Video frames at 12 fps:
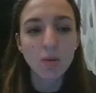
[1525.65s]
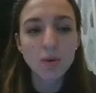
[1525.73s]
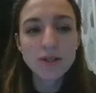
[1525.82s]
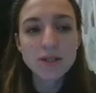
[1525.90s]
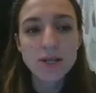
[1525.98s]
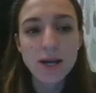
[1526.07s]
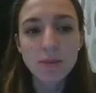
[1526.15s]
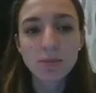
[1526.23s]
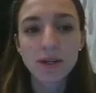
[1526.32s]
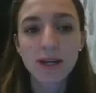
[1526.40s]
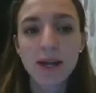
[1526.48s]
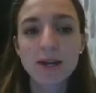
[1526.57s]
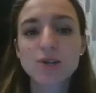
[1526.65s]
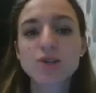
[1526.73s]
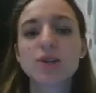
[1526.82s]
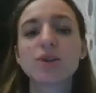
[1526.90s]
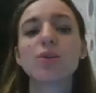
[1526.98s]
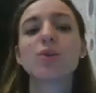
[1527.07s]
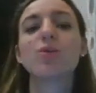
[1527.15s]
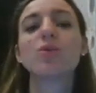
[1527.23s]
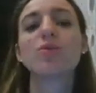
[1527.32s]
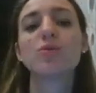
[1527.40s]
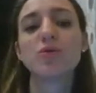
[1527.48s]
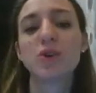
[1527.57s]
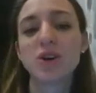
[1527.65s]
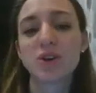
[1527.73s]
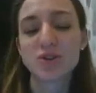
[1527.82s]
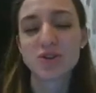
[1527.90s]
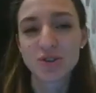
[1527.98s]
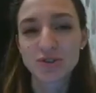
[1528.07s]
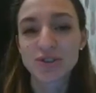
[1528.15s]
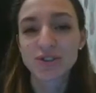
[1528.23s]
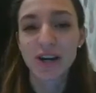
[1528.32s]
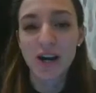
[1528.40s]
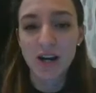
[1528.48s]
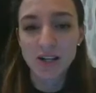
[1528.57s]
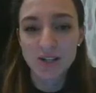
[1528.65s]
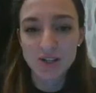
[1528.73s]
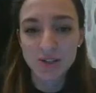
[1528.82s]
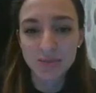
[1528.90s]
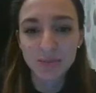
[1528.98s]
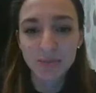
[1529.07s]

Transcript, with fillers: with the application of uh, children hygiene.